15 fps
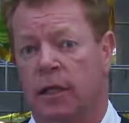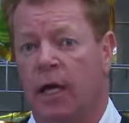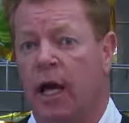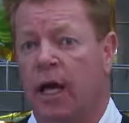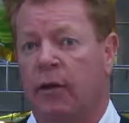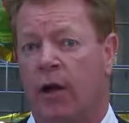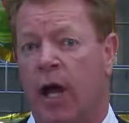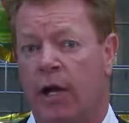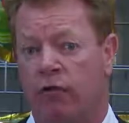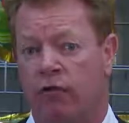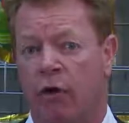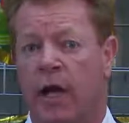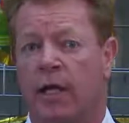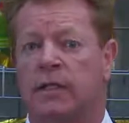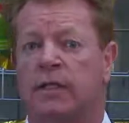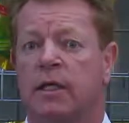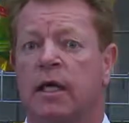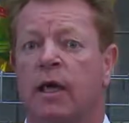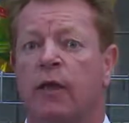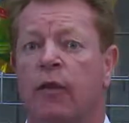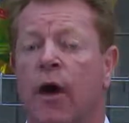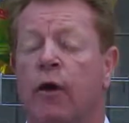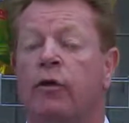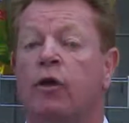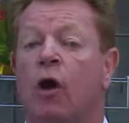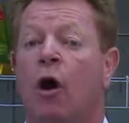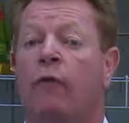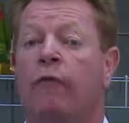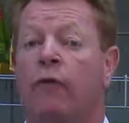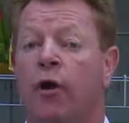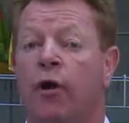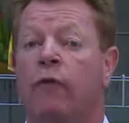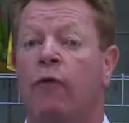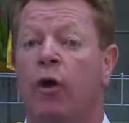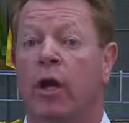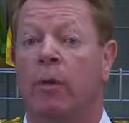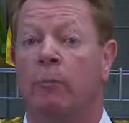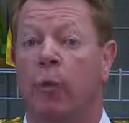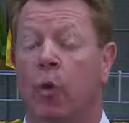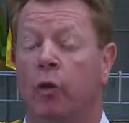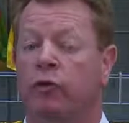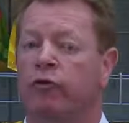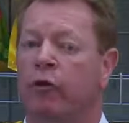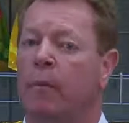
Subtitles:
nitrites, those are very, very important.